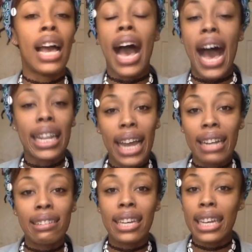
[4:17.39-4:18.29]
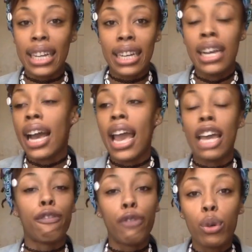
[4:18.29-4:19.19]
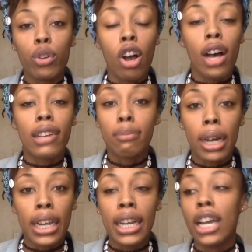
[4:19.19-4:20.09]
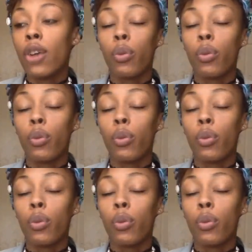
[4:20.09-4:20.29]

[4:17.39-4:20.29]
I like to eat, and food costs money.